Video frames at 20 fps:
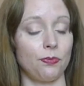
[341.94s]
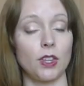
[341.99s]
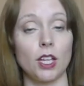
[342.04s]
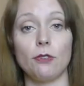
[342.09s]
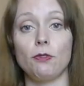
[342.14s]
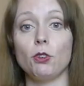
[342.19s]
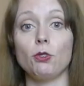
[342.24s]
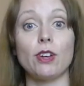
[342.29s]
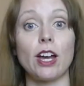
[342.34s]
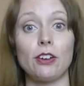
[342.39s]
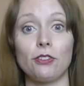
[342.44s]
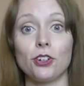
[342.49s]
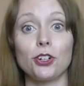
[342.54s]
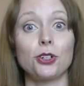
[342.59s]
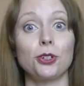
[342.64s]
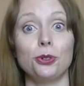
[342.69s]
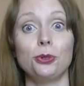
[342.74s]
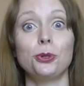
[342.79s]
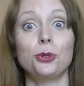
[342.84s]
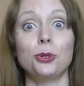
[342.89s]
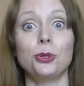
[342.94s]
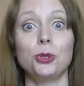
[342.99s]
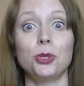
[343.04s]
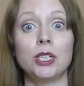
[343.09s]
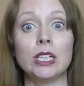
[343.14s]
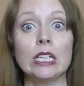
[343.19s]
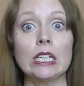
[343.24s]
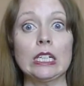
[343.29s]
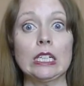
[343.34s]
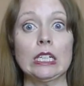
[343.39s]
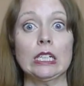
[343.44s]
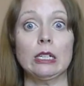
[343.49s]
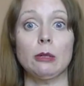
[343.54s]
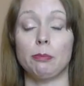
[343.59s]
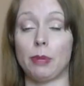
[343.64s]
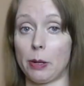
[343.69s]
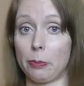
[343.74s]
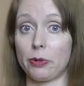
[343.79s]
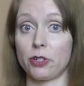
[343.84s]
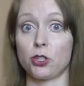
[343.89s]
If you've ever Googled
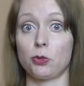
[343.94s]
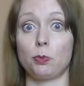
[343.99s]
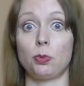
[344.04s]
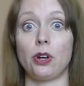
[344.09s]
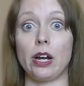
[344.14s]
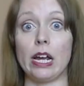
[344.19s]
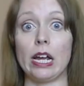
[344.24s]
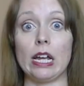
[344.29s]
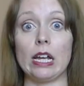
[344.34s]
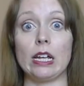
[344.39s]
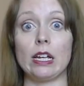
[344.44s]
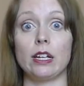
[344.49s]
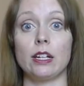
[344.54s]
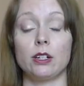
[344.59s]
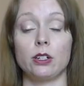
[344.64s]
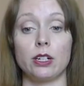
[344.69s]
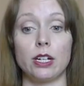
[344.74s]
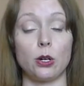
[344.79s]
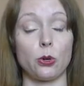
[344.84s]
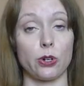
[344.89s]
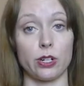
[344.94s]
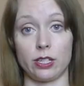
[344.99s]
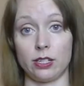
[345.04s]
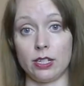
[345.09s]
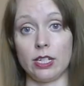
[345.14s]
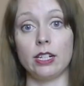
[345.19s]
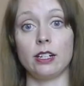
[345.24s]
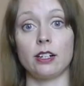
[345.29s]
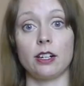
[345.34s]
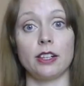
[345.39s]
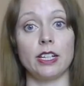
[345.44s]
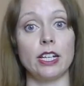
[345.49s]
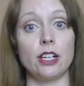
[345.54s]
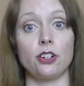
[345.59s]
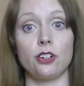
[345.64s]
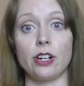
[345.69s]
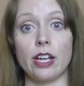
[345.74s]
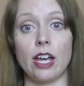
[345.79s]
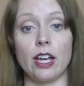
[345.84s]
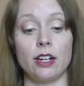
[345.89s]
pepper spray or seen it on the
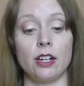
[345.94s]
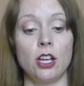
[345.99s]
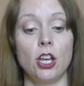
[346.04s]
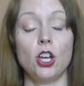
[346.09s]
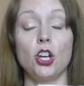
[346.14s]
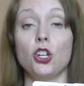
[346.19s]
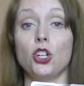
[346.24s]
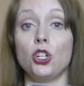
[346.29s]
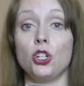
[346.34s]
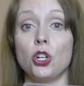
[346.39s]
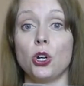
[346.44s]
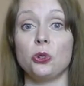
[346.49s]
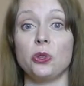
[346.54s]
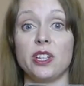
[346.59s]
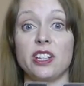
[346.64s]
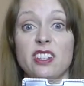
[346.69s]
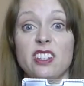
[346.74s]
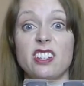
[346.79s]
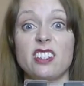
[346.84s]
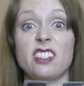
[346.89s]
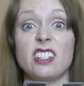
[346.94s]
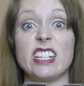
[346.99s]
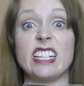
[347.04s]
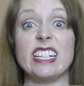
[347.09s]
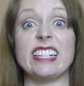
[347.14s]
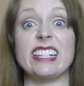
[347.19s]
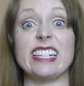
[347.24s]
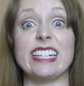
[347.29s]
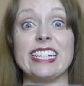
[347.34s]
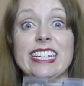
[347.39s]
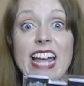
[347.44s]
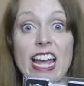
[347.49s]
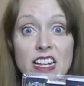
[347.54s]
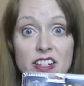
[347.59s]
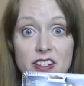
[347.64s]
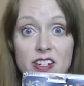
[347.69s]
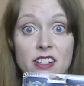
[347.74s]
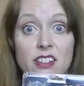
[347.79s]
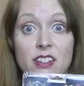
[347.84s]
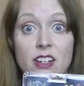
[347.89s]
internet, you know that this is
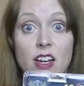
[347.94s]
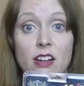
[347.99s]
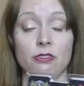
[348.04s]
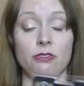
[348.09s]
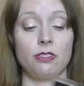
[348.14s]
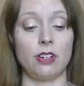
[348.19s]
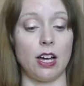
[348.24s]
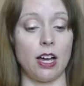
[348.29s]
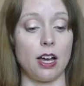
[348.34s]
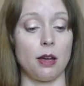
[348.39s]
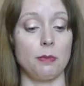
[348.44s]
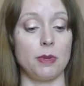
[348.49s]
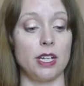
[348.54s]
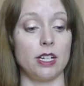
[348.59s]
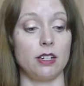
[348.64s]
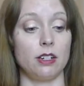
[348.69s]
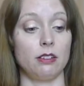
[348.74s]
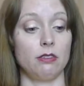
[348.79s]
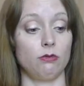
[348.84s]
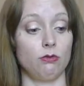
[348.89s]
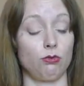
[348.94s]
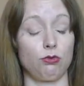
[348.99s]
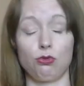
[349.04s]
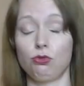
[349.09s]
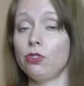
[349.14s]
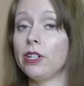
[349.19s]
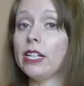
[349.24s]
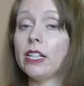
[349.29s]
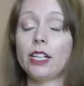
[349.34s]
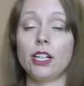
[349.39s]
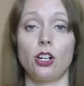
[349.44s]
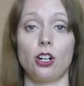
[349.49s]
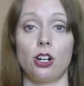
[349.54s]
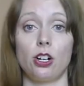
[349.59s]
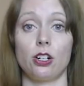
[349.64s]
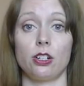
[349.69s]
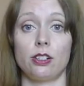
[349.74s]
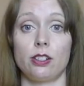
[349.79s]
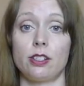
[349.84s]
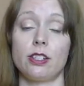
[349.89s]
nasty stuff. It really
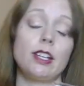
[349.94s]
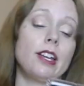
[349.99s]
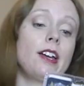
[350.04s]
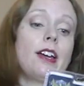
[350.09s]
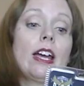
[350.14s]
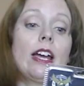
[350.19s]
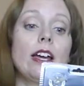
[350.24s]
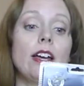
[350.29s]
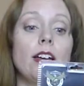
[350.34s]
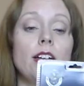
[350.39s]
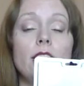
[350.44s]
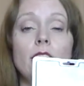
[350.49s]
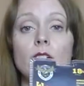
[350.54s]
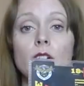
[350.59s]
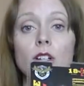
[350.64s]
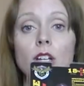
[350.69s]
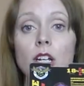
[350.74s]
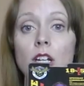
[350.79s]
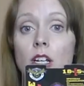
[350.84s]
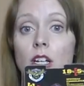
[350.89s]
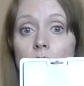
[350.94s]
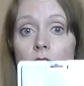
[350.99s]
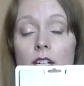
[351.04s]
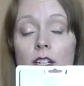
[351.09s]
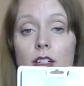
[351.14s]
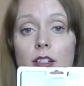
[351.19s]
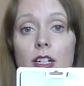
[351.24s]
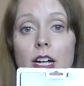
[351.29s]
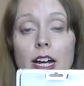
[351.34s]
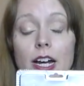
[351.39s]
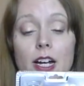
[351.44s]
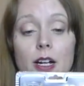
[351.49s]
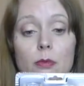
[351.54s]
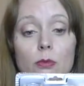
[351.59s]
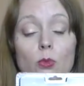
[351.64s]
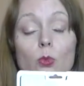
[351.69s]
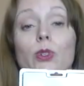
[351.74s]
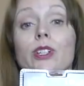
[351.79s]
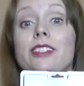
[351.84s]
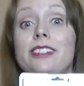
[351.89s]
hurts and
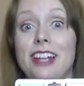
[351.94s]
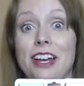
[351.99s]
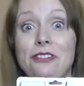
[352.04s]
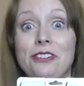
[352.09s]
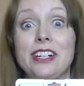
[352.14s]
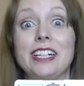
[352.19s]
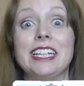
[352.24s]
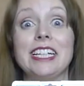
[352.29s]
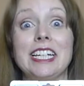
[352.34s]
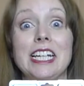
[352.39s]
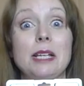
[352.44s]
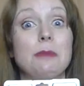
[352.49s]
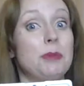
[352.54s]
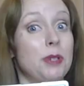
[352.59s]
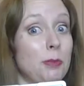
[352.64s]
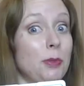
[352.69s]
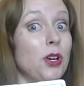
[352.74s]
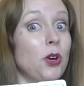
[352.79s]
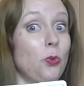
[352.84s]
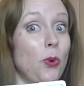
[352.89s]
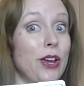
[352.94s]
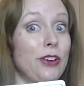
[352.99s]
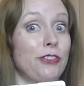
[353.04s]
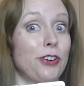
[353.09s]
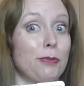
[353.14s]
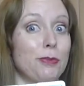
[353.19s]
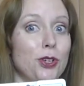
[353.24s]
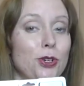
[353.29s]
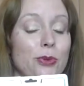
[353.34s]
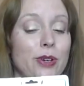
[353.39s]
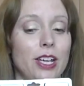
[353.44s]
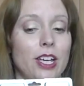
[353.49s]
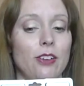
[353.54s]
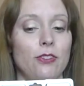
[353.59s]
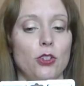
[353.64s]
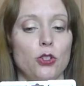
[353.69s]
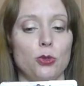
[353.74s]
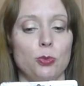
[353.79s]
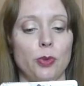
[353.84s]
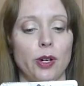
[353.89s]
will definitely keep someone away from you if
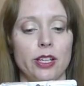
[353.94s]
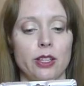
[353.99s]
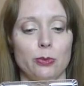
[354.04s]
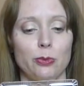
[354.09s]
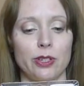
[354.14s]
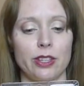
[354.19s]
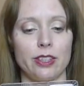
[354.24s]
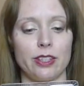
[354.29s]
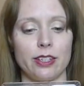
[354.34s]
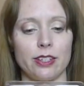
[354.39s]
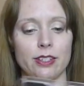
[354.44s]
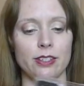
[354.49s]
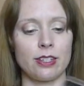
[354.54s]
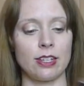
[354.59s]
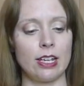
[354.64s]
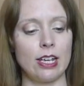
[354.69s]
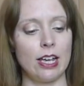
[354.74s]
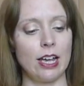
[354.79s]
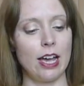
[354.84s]
you spray them with this.